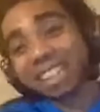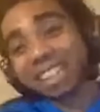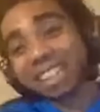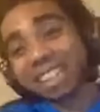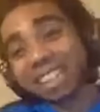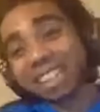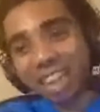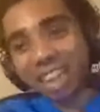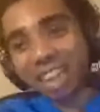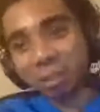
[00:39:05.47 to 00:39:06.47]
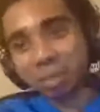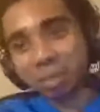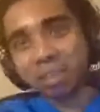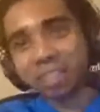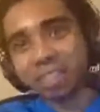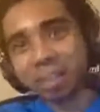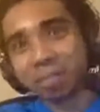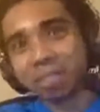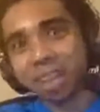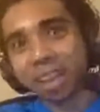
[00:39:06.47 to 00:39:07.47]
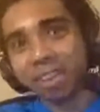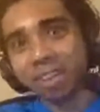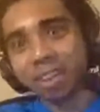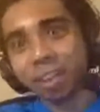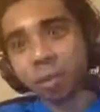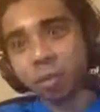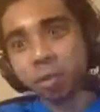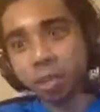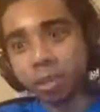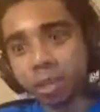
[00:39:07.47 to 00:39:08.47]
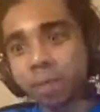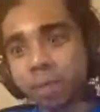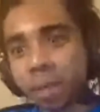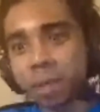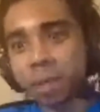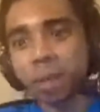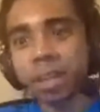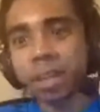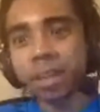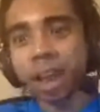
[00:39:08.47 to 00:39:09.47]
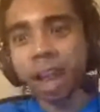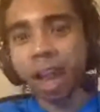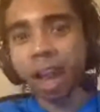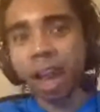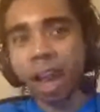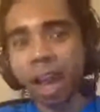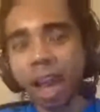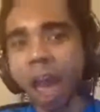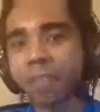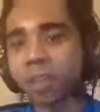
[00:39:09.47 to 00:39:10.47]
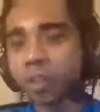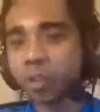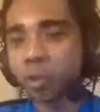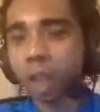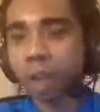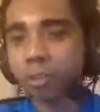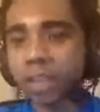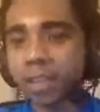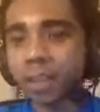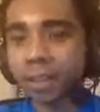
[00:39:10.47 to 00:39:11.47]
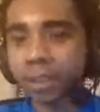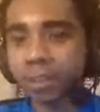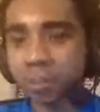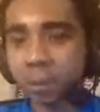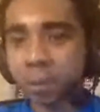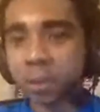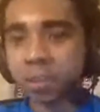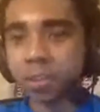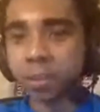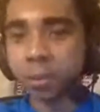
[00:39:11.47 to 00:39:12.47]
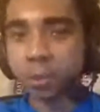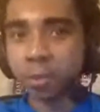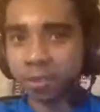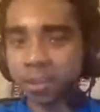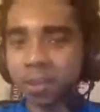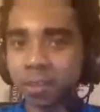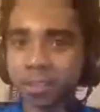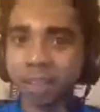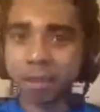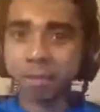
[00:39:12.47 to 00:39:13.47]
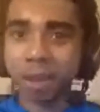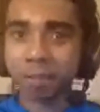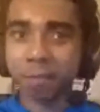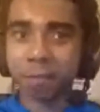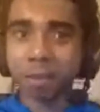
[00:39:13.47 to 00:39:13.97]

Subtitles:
but like, I just can't do it personally because I'm just like, you can dump that much money and there's no guarantee that you're going to get something good. You could be sitting on the same amount of